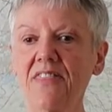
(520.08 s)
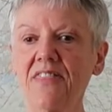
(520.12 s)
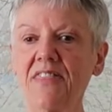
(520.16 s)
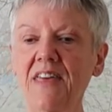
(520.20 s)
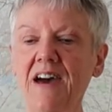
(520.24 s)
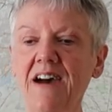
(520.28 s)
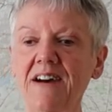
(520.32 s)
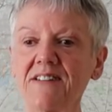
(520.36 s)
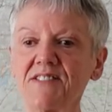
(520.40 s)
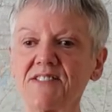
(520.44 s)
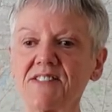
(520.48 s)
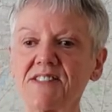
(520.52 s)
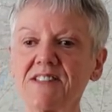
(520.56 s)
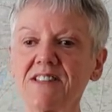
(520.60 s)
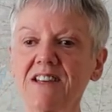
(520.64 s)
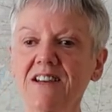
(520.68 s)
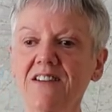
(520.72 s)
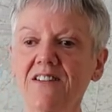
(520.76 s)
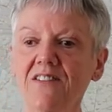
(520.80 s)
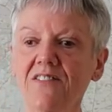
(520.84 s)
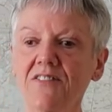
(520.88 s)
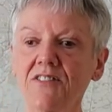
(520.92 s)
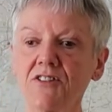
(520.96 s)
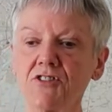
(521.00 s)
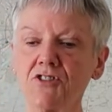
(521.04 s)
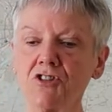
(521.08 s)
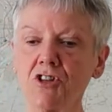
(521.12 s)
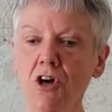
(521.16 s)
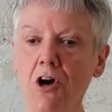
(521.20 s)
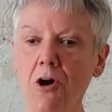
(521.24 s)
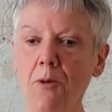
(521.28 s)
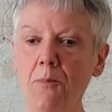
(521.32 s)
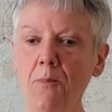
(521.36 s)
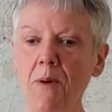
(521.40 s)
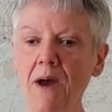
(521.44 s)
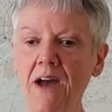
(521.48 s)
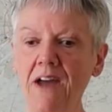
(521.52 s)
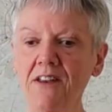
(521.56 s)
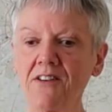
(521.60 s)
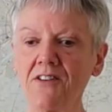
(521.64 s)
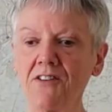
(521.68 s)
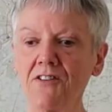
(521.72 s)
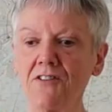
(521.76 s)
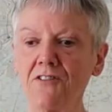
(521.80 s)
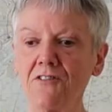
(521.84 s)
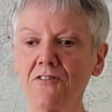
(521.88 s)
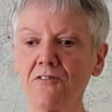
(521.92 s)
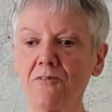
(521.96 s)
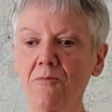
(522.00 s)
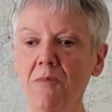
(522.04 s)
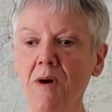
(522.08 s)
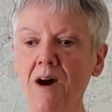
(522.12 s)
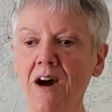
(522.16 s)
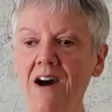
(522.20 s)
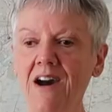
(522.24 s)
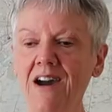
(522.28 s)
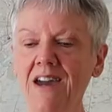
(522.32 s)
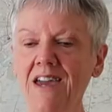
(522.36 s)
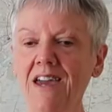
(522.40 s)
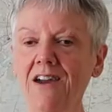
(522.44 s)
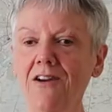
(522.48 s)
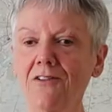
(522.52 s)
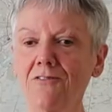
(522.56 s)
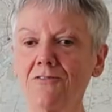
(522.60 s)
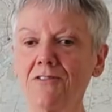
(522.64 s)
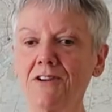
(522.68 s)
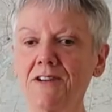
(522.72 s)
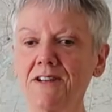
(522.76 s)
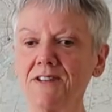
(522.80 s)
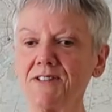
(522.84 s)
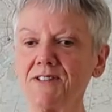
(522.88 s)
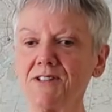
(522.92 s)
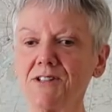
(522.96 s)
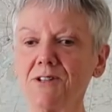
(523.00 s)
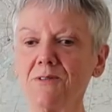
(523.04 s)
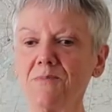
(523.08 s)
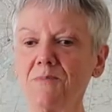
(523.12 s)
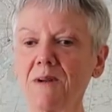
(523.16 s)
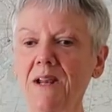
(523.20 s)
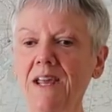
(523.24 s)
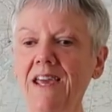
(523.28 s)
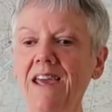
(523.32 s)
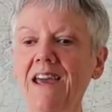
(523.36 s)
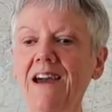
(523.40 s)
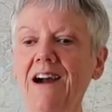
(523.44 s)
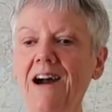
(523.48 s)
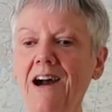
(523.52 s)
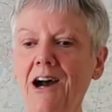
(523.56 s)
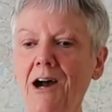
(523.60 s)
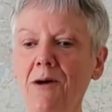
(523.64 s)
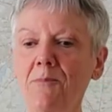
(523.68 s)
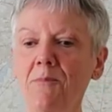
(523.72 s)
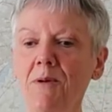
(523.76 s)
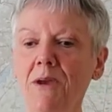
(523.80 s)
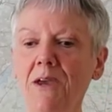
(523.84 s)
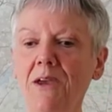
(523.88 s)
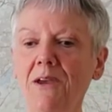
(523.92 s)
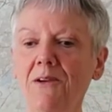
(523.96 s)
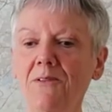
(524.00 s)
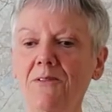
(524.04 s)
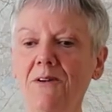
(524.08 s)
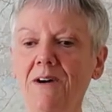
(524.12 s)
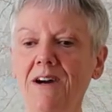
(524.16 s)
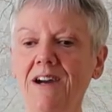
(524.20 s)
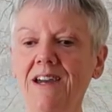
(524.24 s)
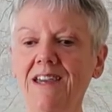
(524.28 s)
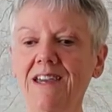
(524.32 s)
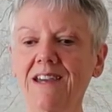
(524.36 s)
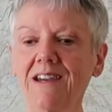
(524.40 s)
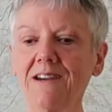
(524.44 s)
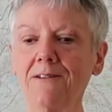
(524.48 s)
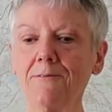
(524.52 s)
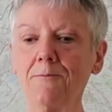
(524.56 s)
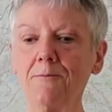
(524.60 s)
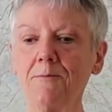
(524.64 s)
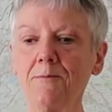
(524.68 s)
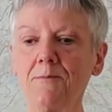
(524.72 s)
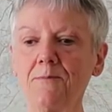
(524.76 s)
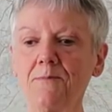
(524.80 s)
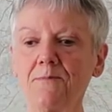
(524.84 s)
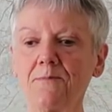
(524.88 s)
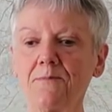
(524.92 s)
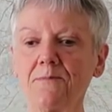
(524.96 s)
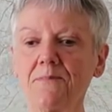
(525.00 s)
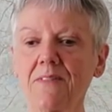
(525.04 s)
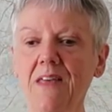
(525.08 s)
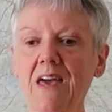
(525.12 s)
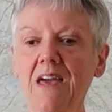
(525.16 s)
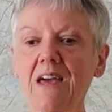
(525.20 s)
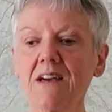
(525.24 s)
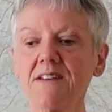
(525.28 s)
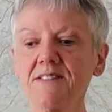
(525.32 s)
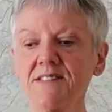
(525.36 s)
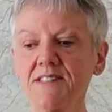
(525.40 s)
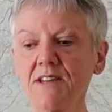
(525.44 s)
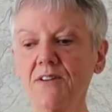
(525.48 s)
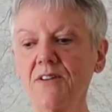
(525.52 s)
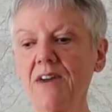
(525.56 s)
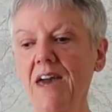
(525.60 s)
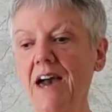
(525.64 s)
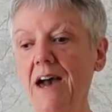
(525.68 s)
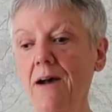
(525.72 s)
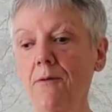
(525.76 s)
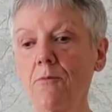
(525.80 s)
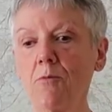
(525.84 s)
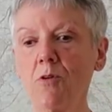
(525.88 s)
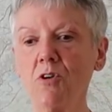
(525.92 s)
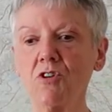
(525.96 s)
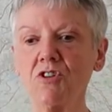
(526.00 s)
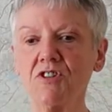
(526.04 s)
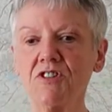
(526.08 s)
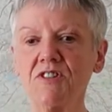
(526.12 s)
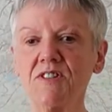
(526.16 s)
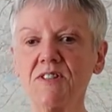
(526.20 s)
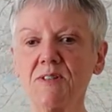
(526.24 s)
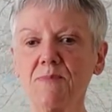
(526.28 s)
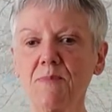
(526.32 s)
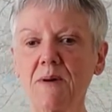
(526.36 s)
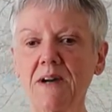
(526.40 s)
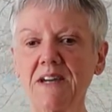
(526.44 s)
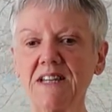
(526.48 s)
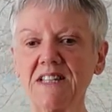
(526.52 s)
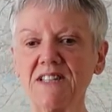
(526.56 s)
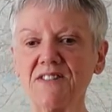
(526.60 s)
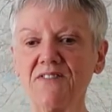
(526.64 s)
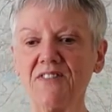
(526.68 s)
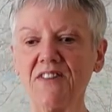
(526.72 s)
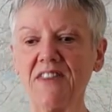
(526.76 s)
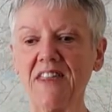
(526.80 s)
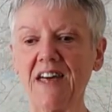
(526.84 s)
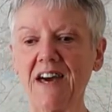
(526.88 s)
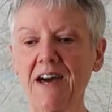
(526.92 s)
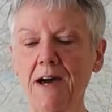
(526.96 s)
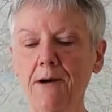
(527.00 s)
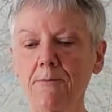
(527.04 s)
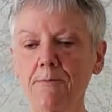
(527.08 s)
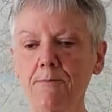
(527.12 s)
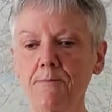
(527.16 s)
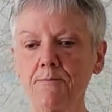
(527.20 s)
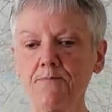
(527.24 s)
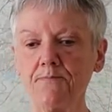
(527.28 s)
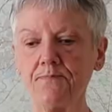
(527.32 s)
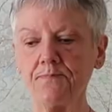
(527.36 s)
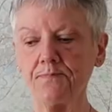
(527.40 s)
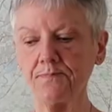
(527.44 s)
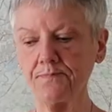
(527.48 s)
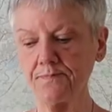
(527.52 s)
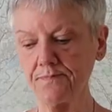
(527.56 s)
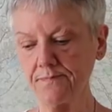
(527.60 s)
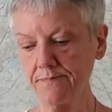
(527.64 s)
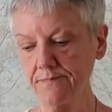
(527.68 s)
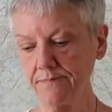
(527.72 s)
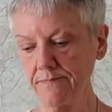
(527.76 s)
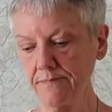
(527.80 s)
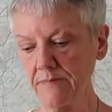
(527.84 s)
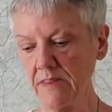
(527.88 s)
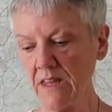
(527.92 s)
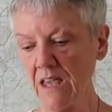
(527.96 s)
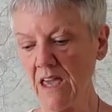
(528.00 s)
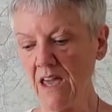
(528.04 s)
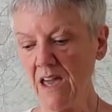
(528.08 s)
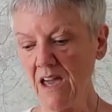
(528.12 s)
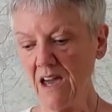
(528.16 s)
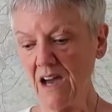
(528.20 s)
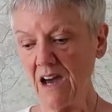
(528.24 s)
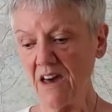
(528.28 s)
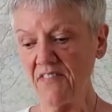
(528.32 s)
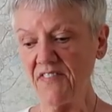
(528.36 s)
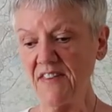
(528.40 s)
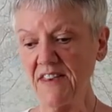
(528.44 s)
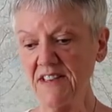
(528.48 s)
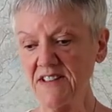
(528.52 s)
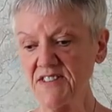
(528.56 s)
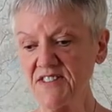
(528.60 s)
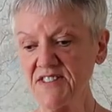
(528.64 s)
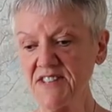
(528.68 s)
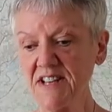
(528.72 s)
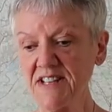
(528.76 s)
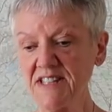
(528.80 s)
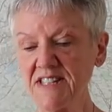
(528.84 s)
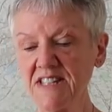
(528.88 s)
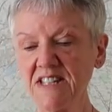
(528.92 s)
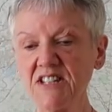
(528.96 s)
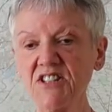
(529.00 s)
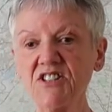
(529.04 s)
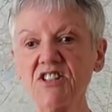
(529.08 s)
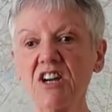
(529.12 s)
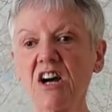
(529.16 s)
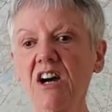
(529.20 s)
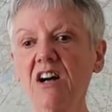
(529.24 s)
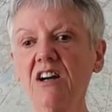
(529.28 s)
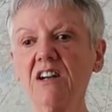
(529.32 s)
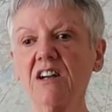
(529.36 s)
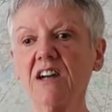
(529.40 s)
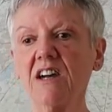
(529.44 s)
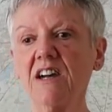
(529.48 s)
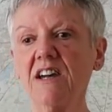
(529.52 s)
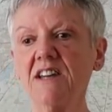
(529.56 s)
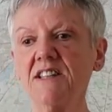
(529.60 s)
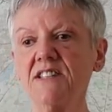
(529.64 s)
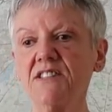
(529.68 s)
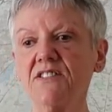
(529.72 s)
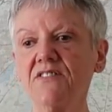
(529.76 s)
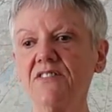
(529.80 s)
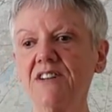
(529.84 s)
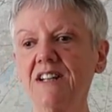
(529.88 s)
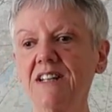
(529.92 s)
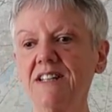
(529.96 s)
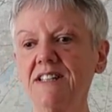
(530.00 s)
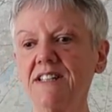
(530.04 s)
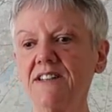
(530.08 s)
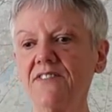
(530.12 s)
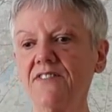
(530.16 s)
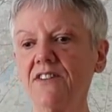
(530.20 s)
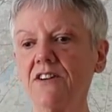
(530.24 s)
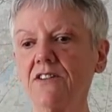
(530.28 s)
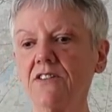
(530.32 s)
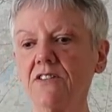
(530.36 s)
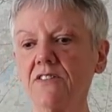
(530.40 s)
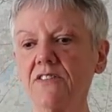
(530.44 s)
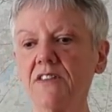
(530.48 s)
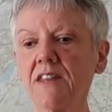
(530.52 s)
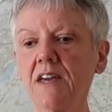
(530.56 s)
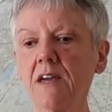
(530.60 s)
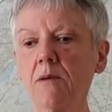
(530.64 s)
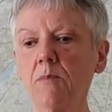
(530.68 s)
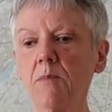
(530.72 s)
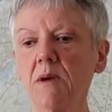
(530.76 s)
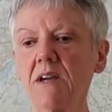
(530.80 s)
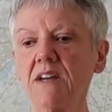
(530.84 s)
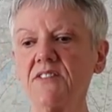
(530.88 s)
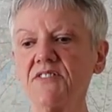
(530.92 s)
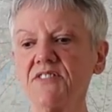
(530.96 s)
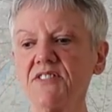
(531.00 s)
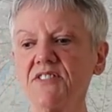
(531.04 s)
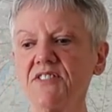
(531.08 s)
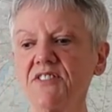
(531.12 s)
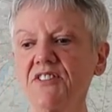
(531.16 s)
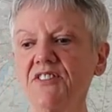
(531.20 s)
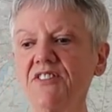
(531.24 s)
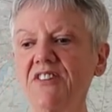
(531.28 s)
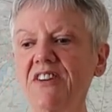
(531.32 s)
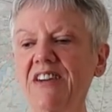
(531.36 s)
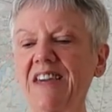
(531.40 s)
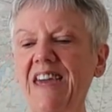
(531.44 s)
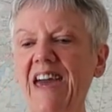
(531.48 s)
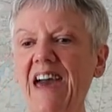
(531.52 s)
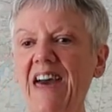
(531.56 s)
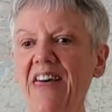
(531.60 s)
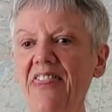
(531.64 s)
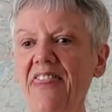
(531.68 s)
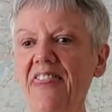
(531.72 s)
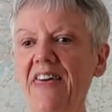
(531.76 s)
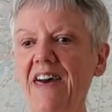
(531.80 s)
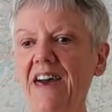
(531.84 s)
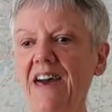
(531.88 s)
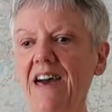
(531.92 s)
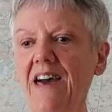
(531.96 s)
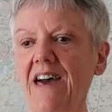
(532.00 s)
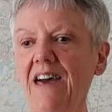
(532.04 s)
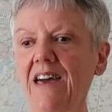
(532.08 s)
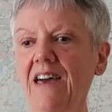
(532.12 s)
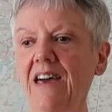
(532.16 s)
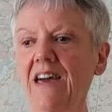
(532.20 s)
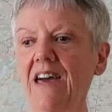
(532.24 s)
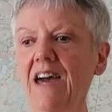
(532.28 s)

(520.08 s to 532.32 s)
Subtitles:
That's the top end of my reasonably happy weight. So yeah, watch this space for that. I think setting a target is a really difficult thing, because until you get there